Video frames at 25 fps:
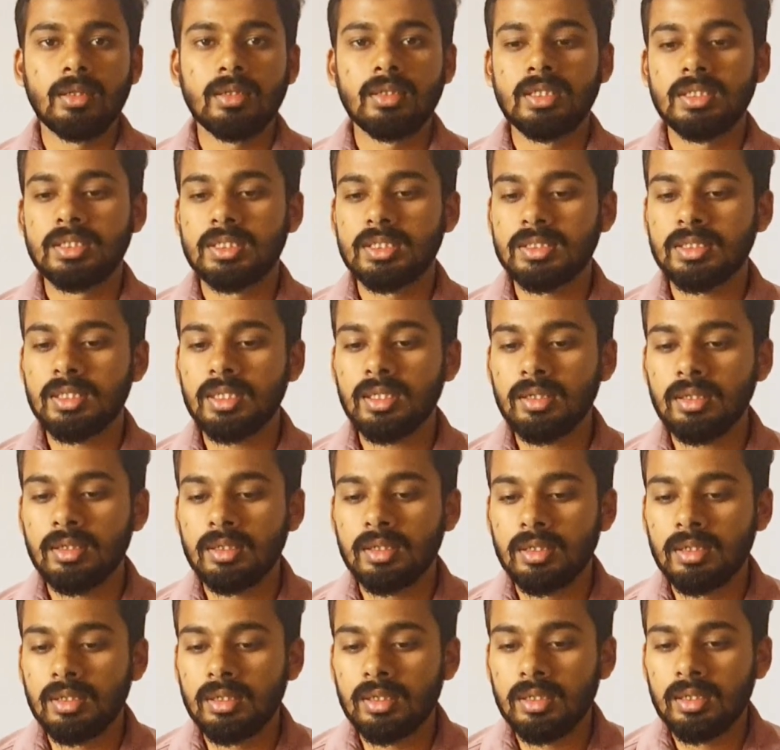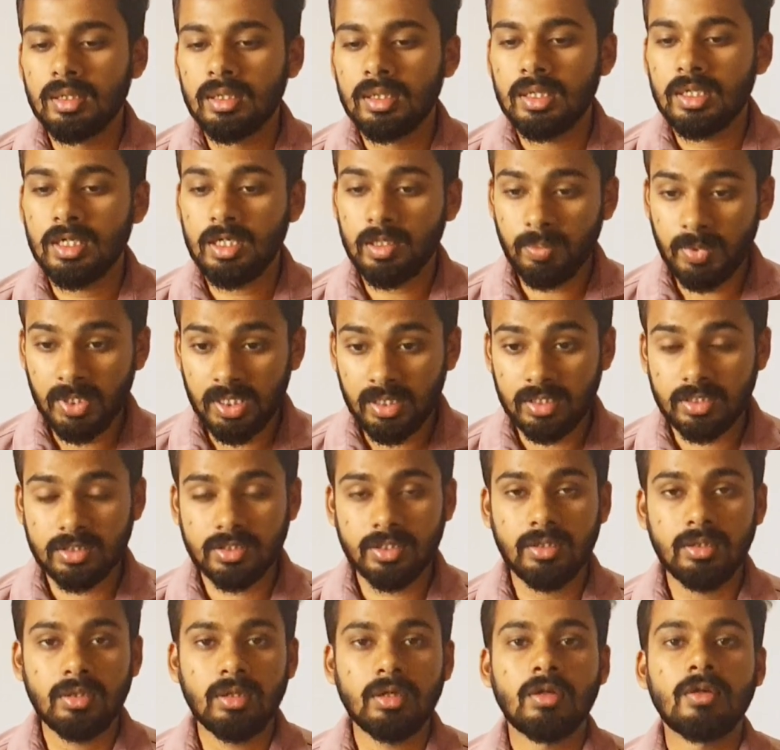This is the
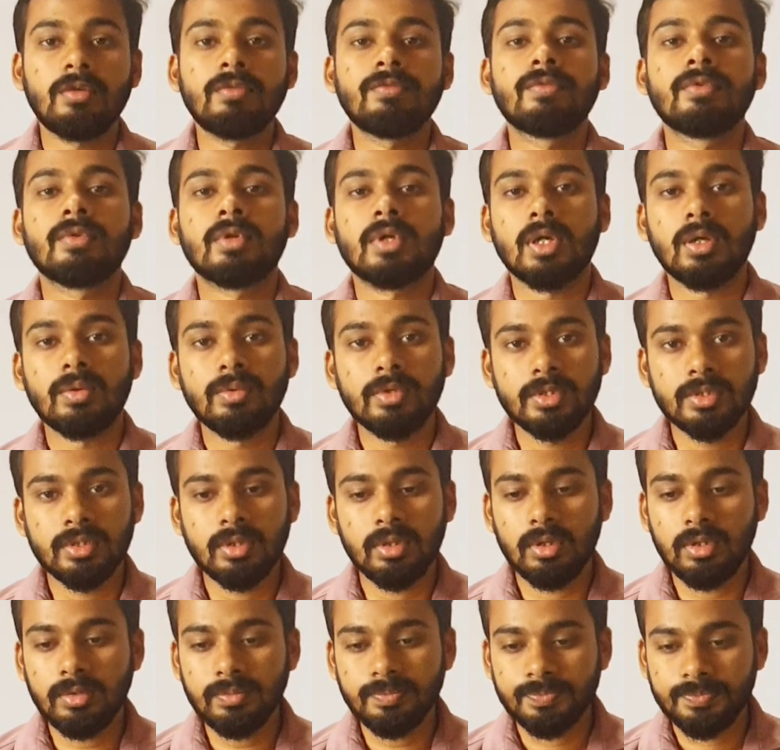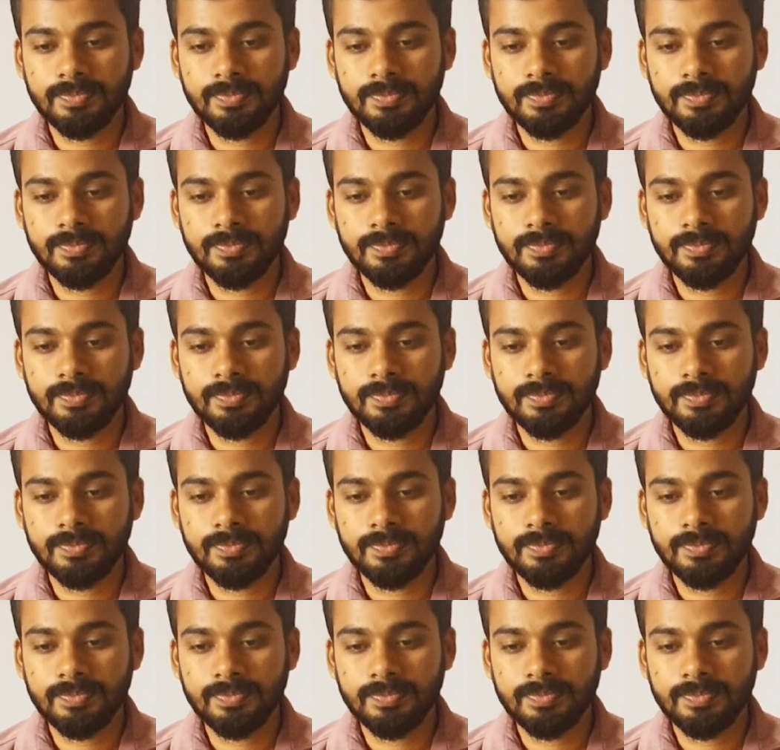interpretation of Raoult's law.